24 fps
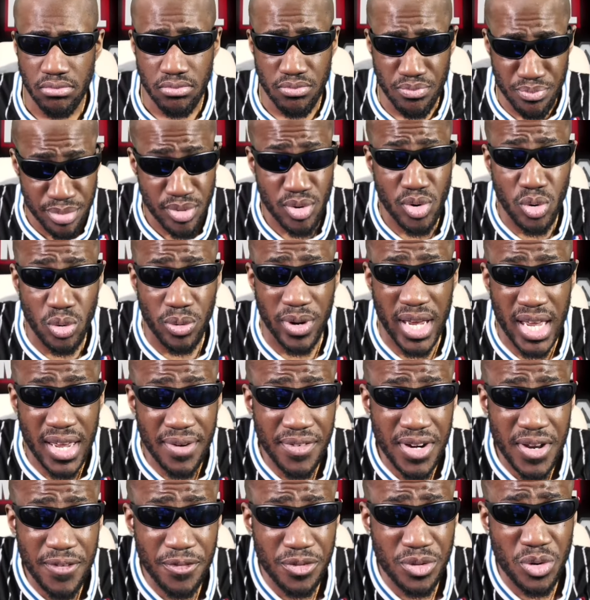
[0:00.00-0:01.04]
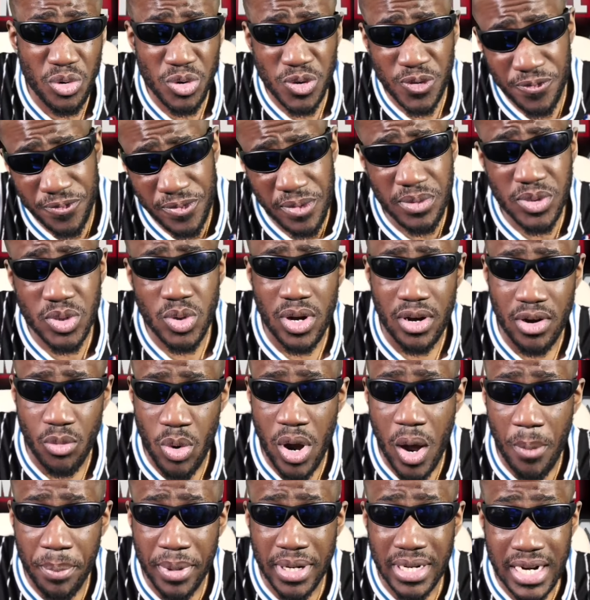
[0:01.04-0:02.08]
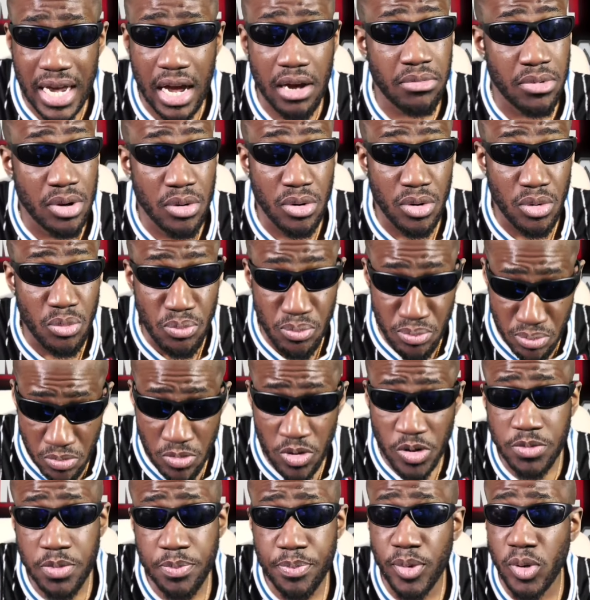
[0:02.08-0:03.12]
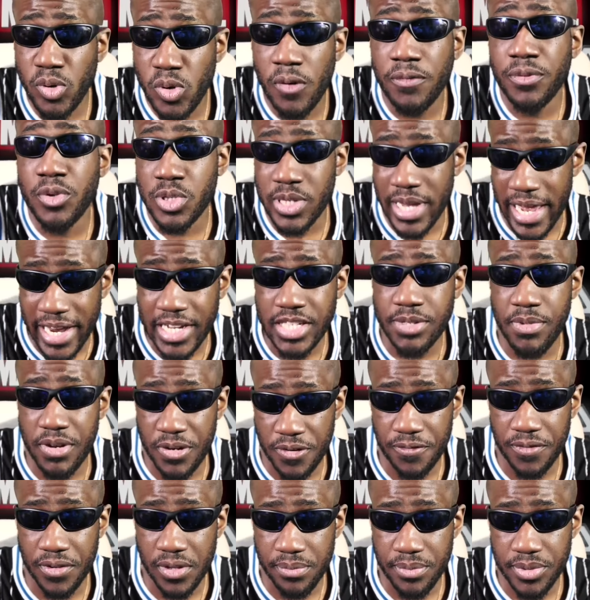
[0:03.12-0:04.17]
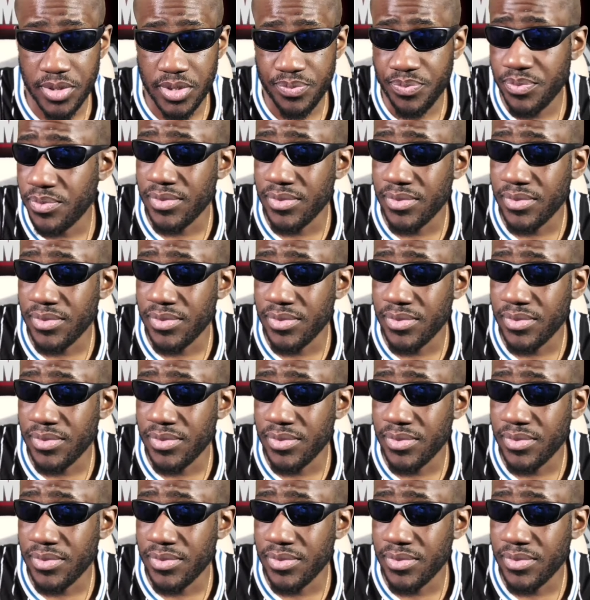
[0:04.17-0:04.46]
bro, even if those films were up and down, most people love those X Men films.